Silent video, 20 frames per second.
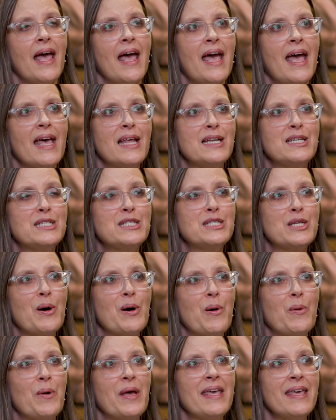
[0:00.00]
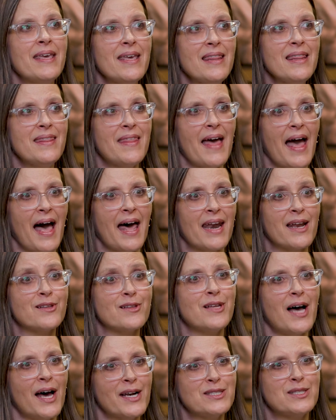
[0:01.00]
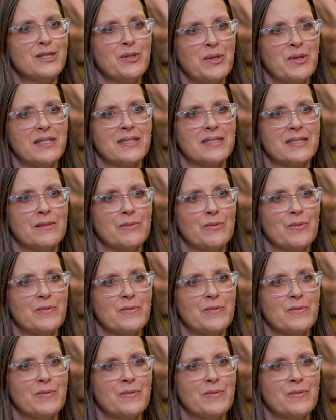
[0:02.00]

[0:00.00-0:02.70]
And so in that, a lot of students